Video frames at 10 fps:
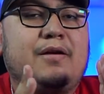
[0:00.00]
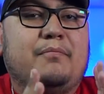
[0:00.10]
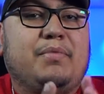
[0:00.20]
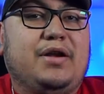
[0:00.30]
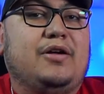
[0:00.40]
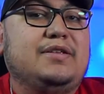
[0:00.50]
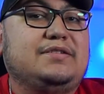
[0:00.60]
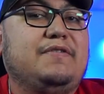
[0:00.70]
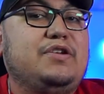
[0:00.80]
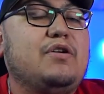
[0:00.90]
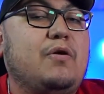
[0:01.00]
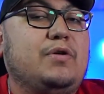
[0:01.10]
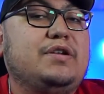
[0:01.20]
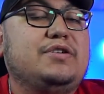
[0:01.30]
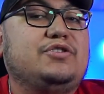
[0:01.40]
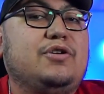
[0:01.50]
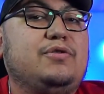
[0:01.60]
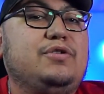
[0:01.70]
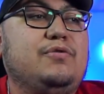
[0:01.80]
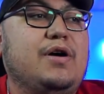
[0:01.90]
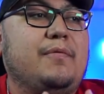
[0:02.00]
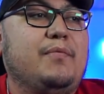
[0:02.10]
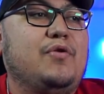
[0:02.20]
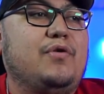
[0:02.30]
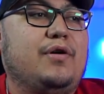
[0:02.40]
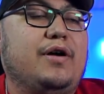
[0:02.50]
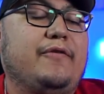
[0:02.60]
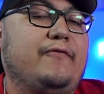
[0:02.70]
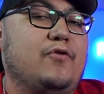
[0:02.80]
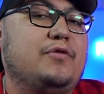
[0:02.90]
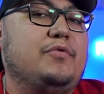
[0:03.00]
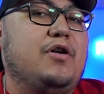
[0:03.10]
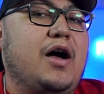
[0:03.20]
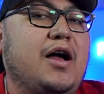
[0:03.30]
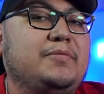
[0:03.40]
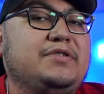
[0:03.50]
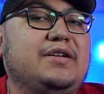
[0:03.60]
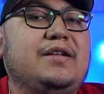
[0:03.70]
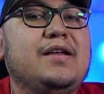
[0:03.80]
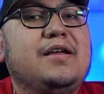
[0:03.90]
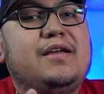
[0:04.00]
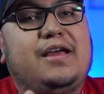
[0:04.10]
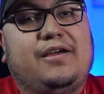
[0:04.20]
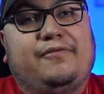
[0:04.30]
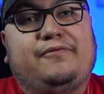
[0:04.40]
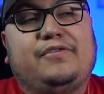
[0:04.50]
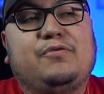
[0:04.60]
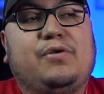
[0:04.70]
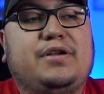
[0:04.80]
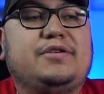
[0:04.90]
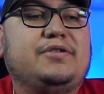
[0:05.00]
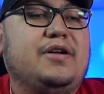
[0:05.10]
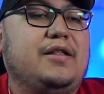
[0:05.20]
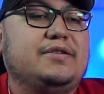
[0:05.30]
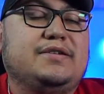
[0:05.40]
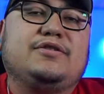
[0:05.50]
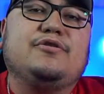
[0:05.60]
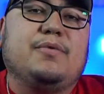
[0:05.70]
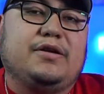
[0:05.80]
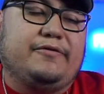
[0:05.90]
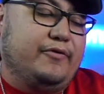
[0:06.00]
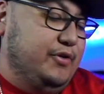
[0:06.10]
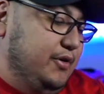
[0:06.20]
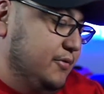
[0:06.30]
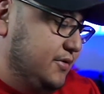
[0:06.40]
But on this video, I wanted to show you a more affordable option if the $100 is too much for you.